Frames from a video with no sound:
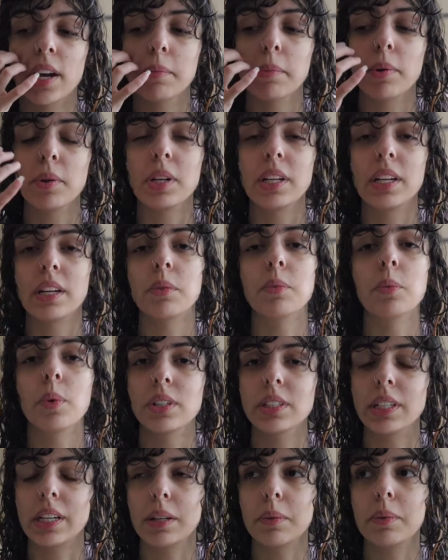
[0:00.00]
I'm only in
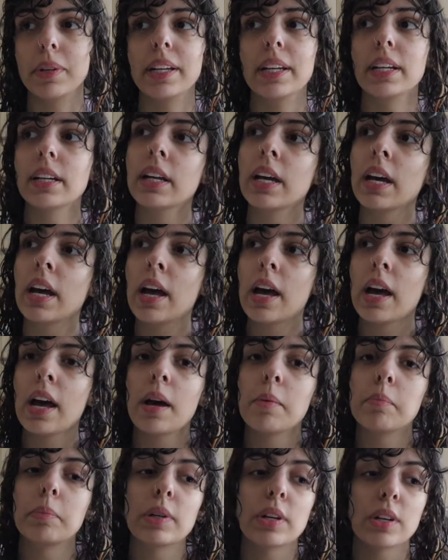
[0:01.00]
one day a week
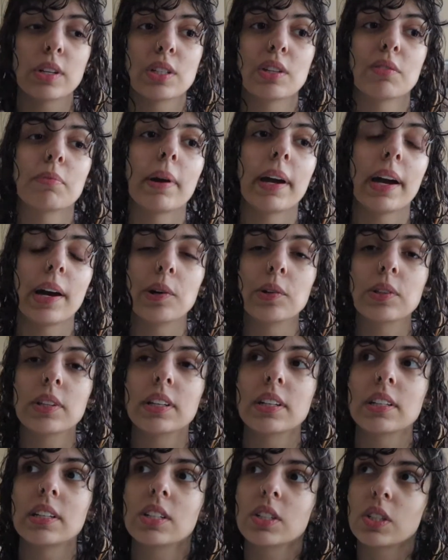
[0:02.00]
because of my health
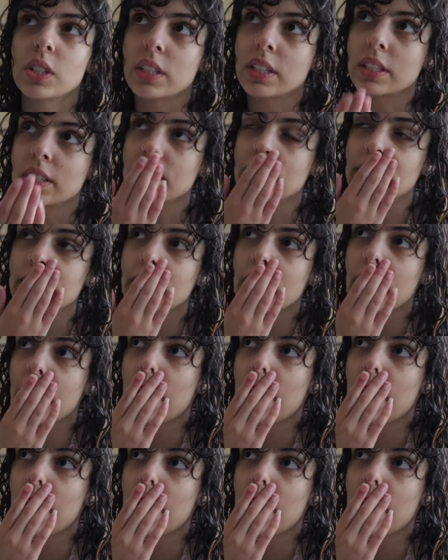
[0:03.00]
conditions.